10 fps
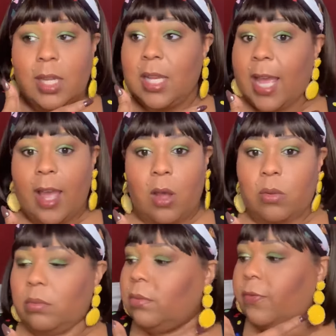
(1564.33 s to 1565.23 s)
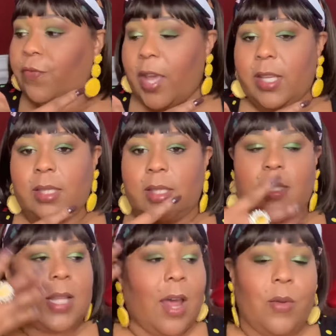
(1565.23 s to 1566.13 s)
clown face.
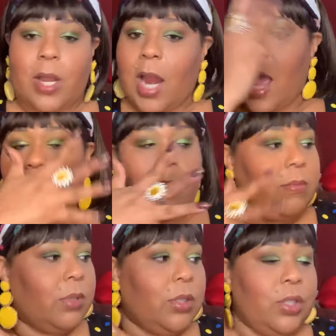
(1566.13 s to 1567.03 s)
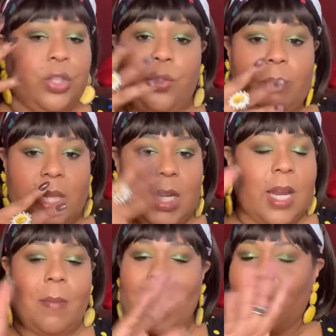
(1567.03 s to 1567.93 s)
I don't care how good you beat it.
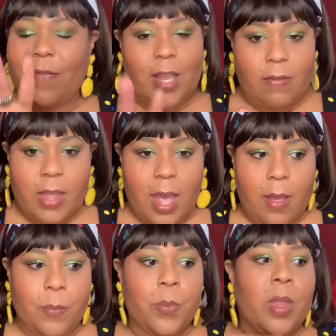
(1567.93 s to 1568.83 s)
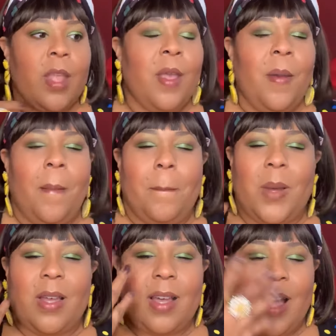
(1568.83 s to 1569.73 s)
I'm not a fan of that.
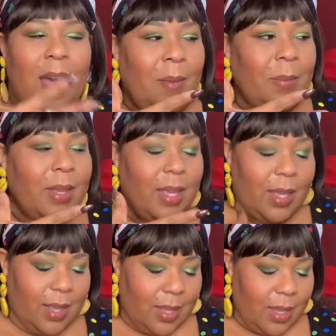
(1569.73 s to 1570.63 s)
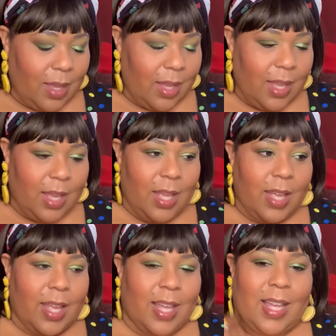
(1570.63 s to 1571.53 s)
But Gottmik
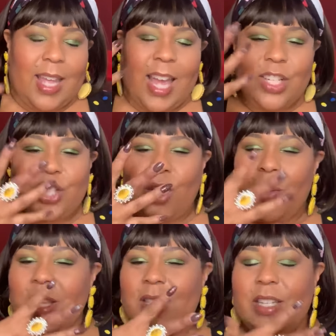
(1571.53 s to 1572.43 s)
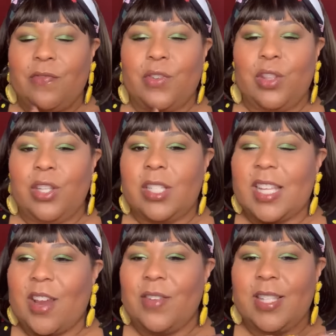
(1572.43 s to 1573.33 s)
has showed us different looks
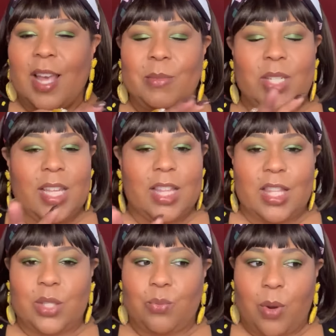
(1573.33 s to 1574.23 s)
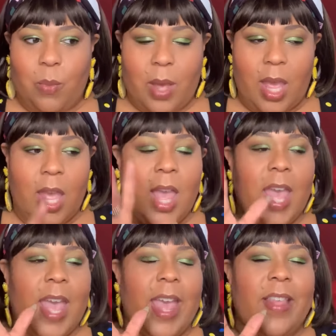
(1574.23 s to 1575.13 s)
every time she hit this runway.
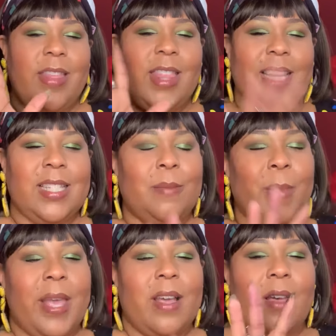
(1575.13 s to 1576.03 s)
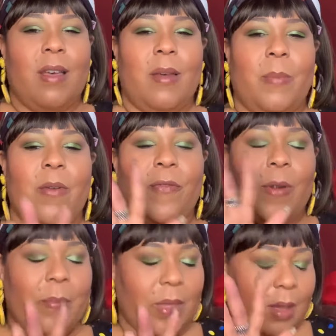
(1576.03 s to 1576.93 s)
And this makeup
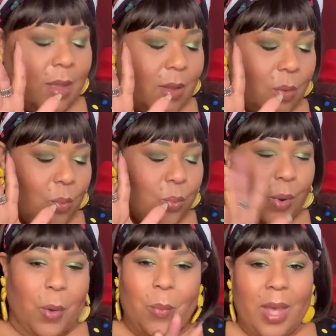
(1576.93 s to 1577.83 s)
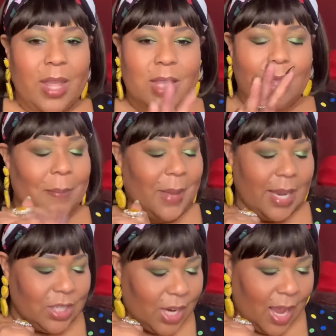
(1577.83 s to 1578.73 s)
from the runway, the
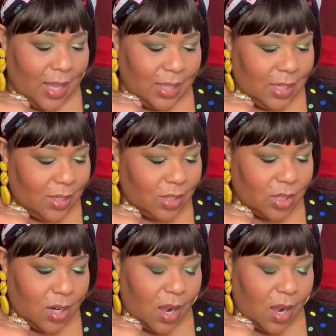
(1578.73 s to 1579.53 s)
LaMay challenge,